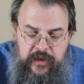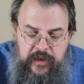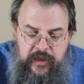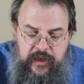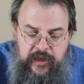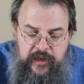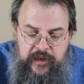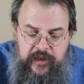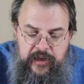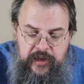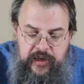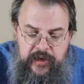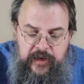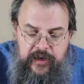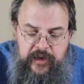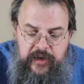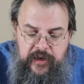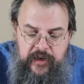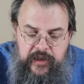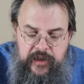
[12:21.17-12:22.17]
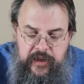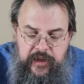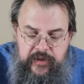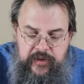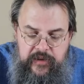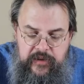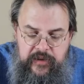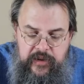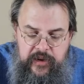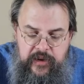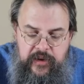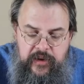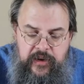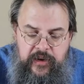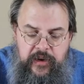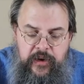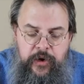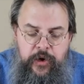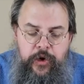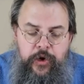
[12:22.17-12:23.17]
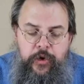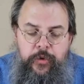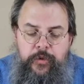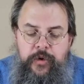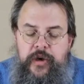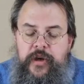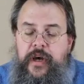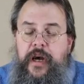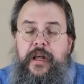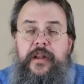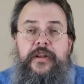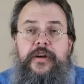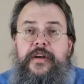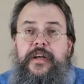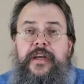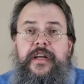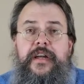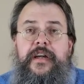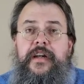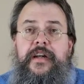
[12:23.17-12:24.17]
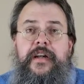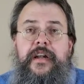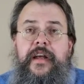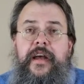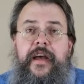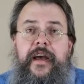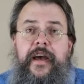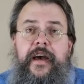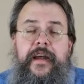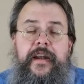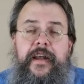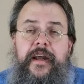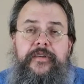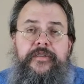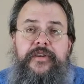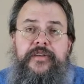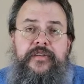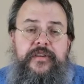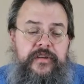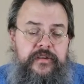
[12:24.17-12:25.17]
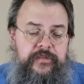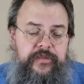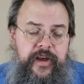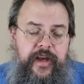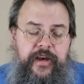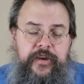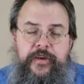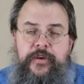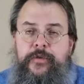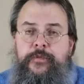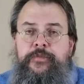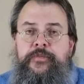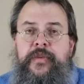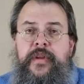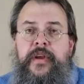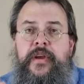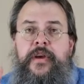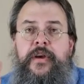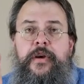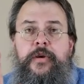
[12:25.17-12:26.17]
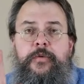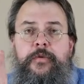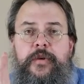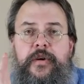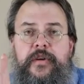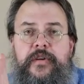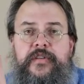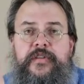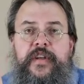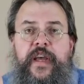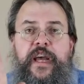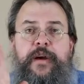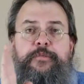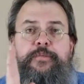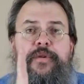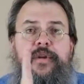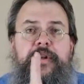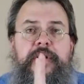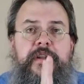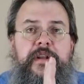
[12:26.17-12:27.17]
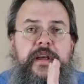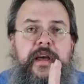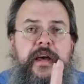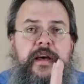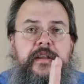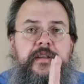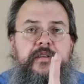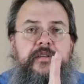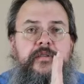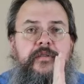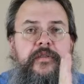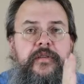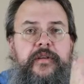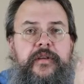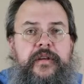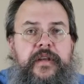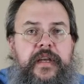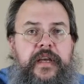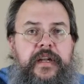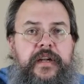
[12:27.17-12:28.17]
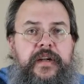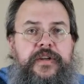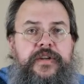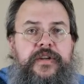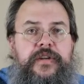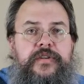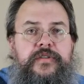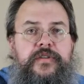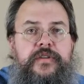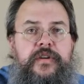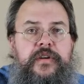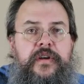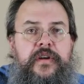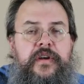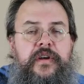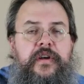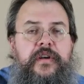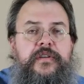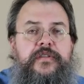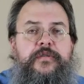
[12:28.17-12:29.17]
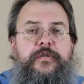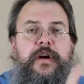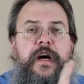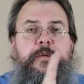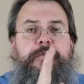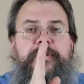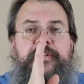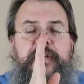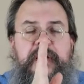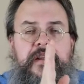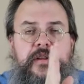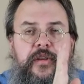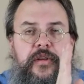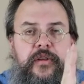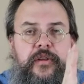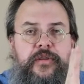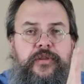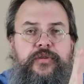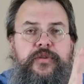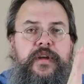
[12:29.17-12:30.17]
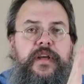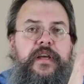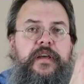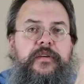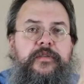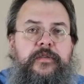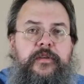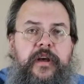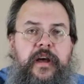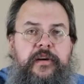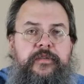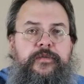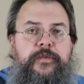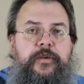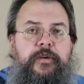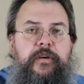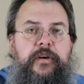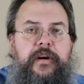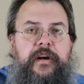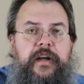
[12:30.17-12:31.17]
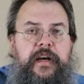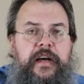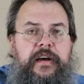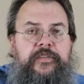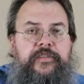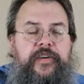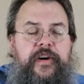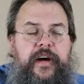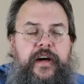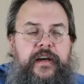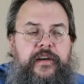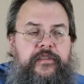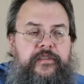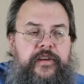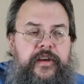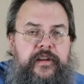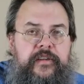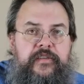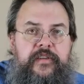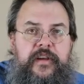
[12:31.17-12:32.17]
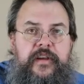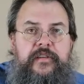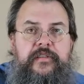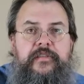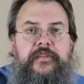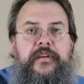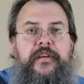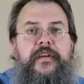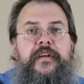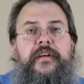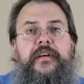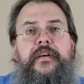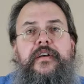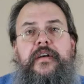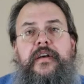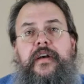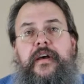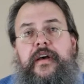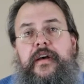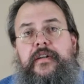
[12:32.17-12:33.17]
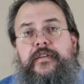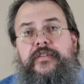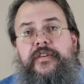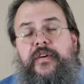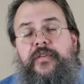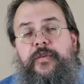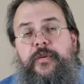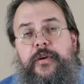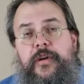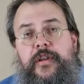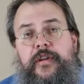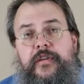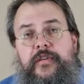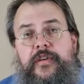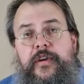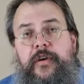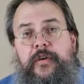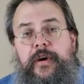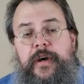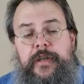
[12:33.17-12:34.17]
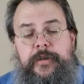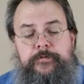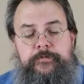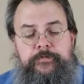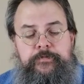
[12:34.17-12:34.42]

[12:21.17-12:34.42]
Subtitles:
And here, it says, look, we're not looking at every single value. We're sampling at the integers. So what happens at 3, at 4, at 5, at 6, and so forth and so on.